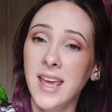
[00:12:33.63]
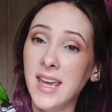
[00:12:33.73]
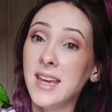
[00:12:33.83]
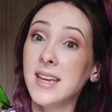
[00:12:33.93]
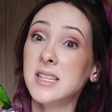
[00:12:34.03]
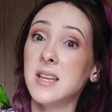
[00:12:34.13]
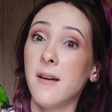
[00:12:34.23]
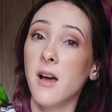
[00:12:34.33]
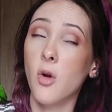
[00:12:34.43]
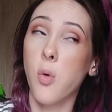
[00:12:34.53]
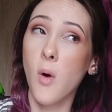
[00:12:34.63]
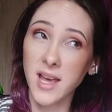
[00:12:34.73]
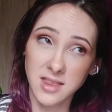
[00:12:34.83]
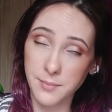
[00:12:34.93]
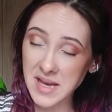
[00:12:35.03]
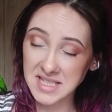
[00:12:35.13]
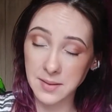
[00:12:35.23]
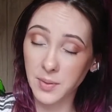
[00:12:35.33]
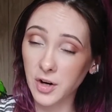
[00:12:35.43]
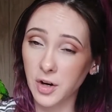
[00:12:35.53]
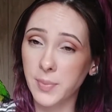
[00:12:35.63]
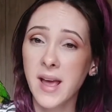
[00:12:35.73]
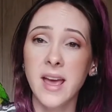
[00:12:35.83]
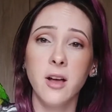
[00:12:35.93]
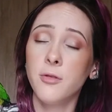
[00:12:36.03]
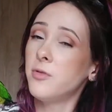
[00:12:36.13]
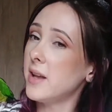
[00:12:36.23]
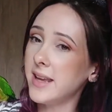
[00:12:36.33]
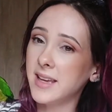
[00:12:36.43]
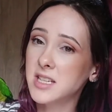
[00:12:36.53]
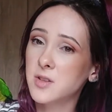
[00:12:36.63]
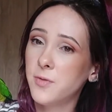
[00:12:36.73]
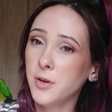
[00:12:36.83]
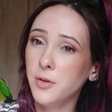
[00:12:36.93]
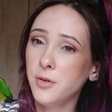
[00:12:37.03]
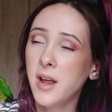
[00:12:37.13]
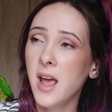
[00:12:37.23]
he is quite the messy bird. He'll fling his food.